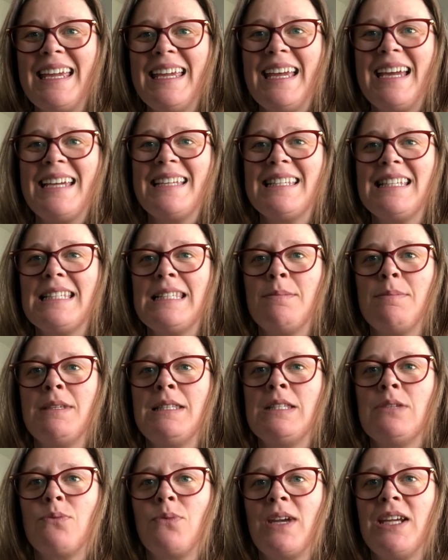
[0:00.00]
guys, it's
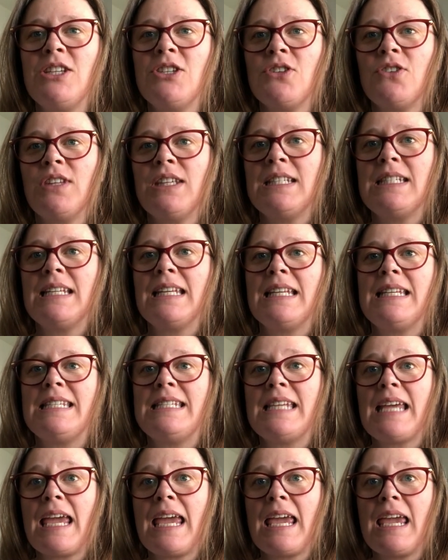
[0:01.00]
Miss Rachel and
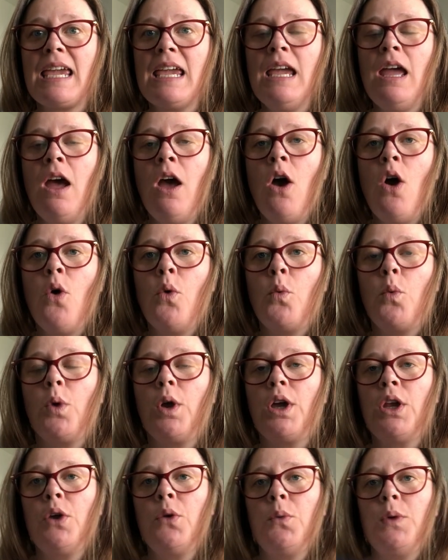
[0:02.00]
today
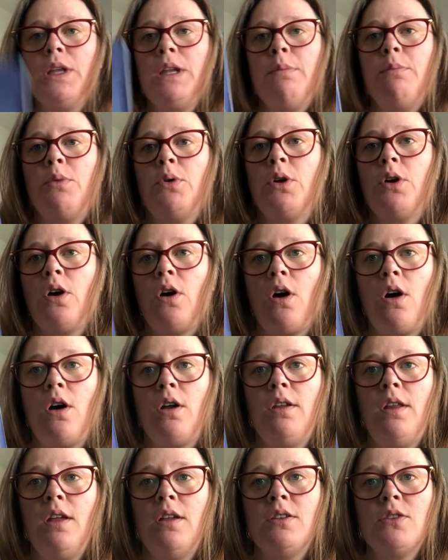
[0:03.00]
we're going to read a book
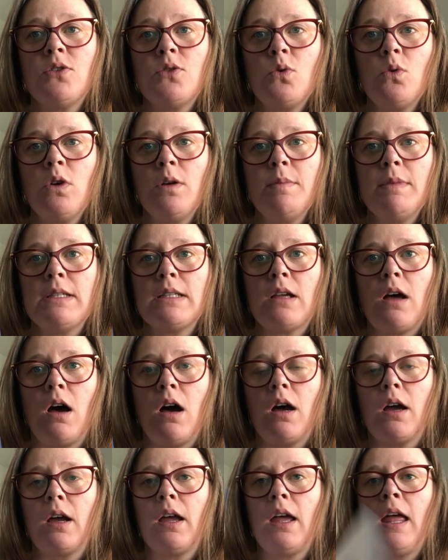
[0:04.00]
called Storm
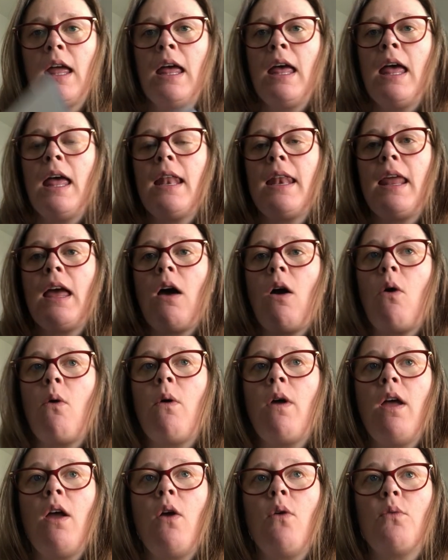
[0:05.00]
Song.
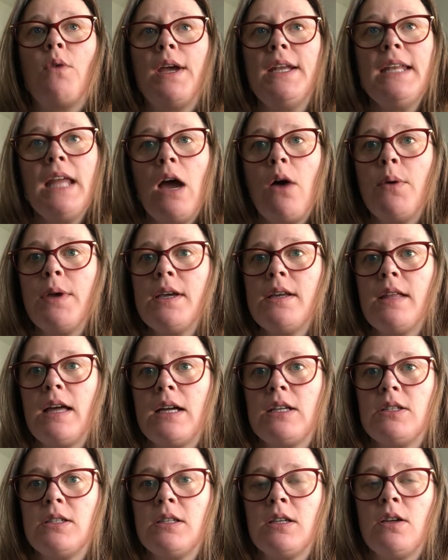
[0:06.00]
Now, right now in
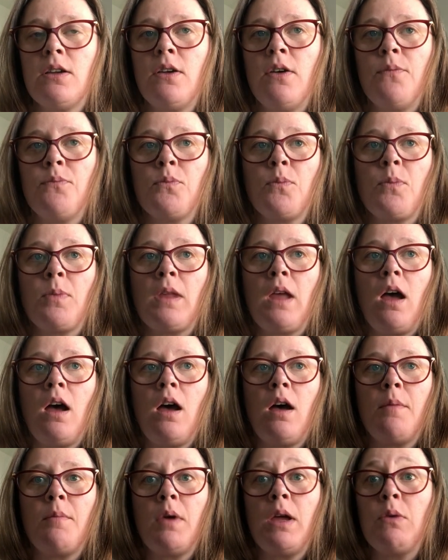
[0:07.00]
class
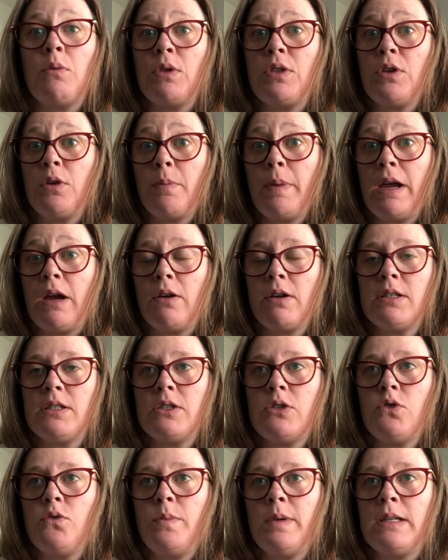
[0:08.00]
um, and with your
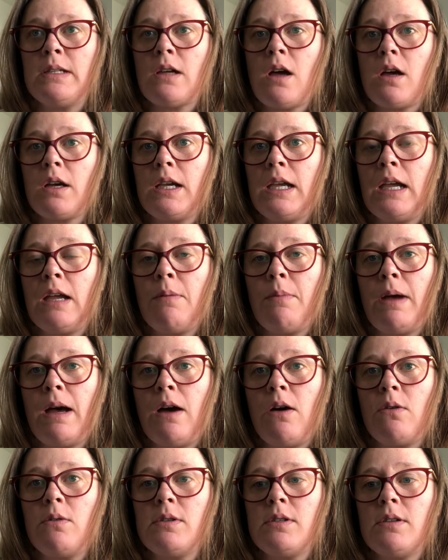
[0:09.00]
parents, you've been talking
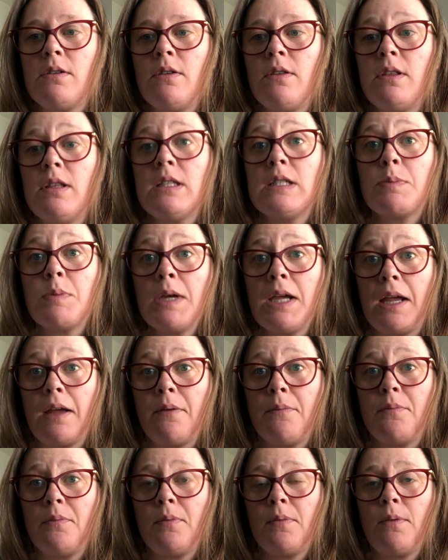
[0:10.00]
about the spring,
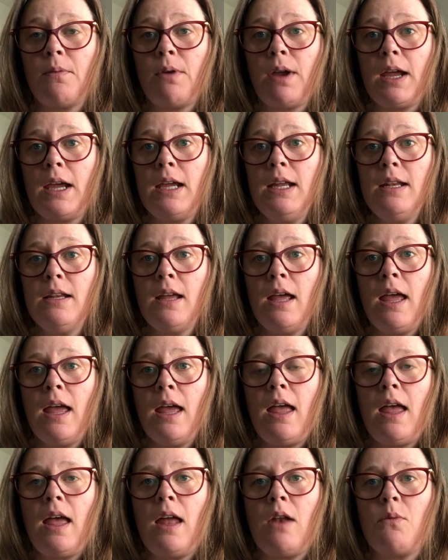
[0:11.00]
right?
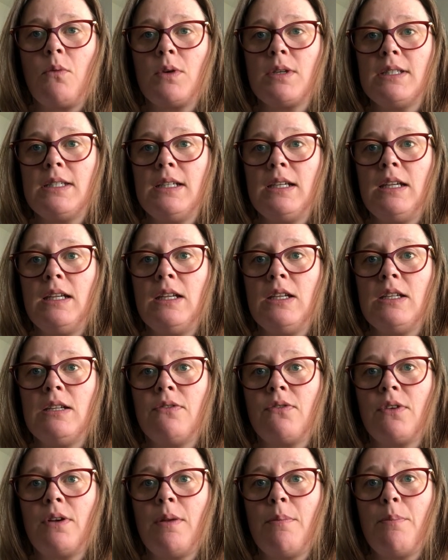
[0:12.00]
And we're seeing
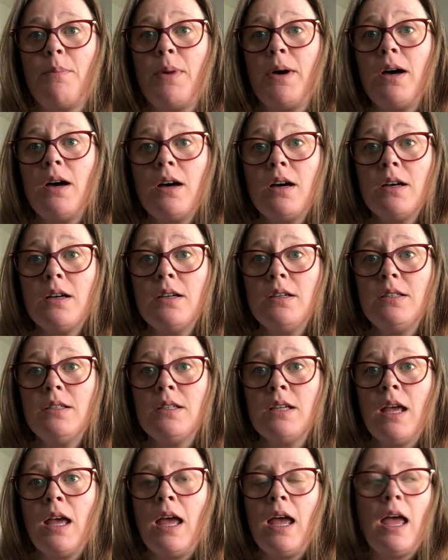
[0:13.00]
different
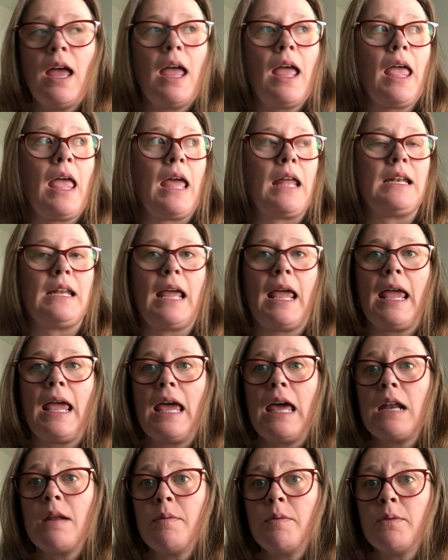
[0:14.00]
bugs
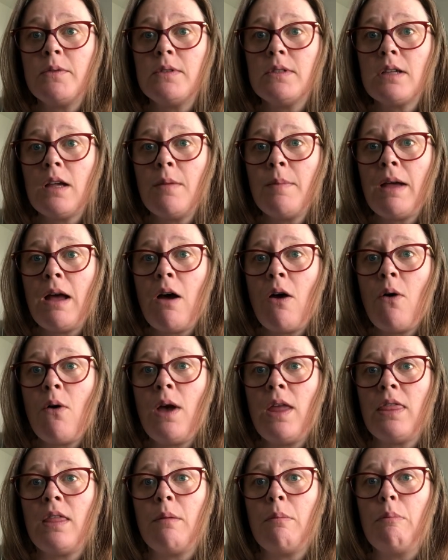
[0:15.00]
and animals come
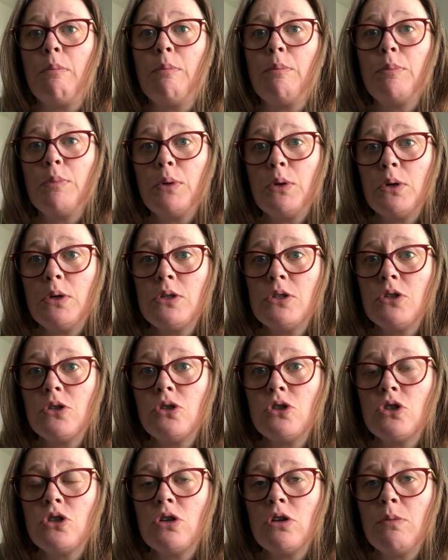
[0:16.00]
out and the birds
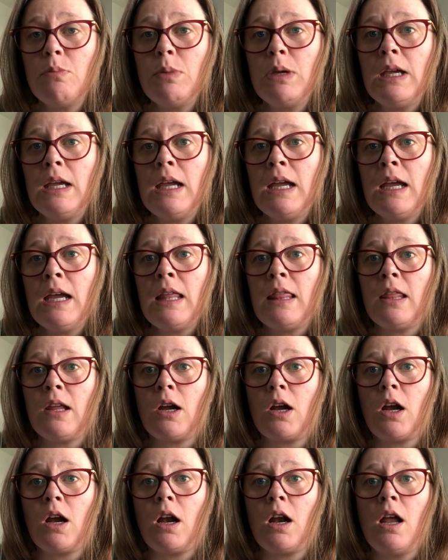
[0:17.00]
are chirping and
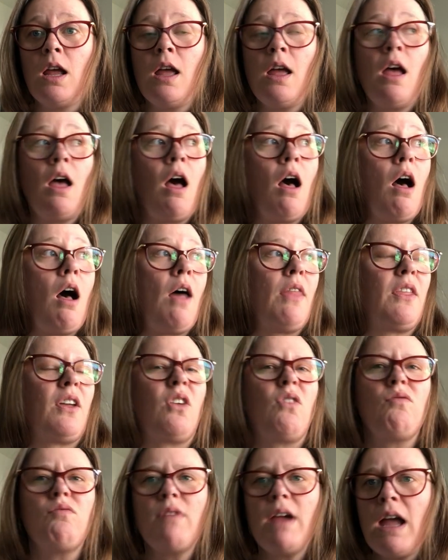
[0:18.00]
they're on the
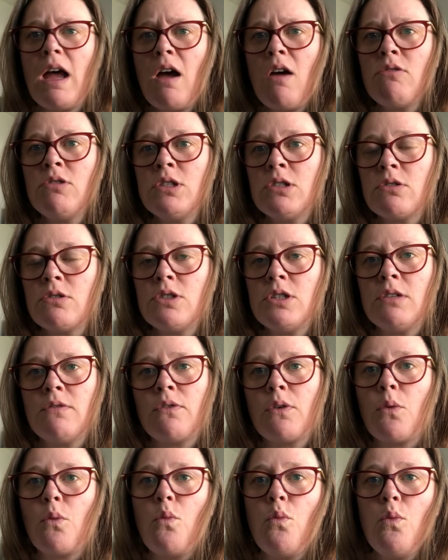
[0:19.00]
ground searching
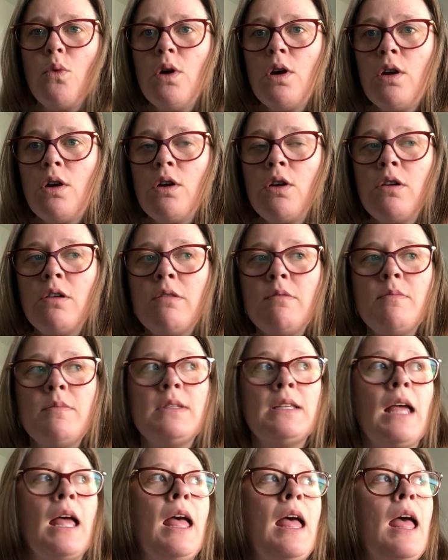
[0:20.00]
for
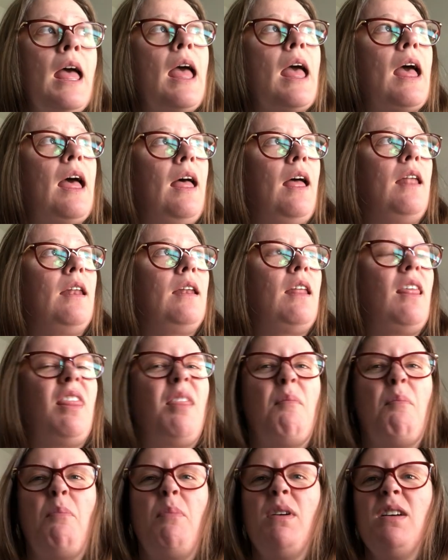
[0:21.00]
worms and
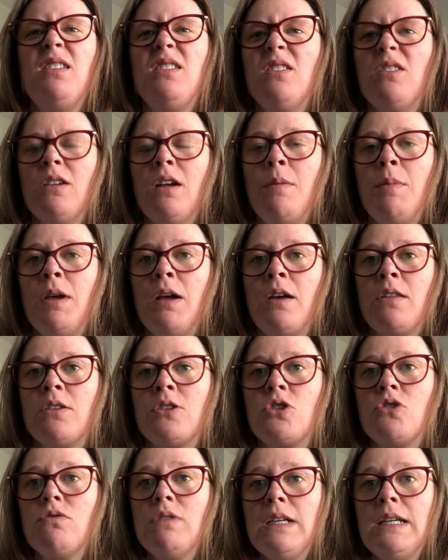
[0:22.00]
the buds are coming on the
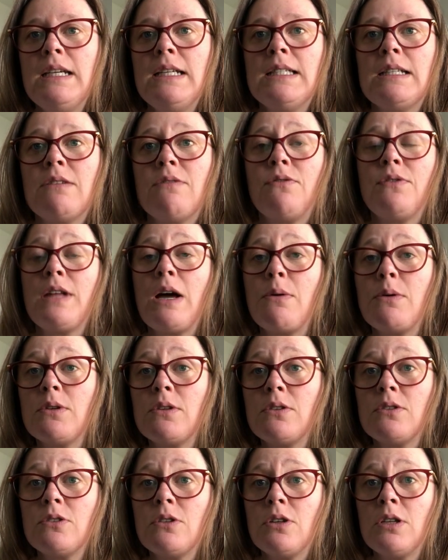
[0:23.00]
trees and flowers
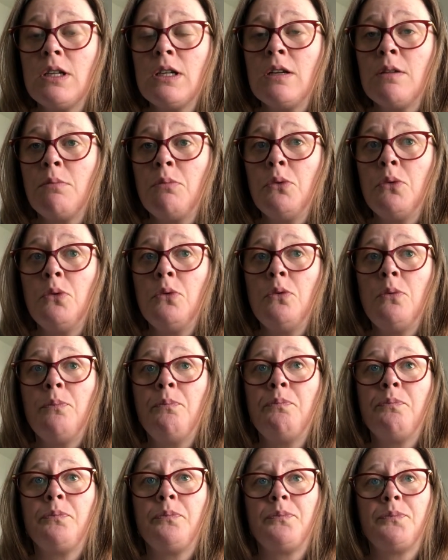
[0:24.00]
are starting to bloom.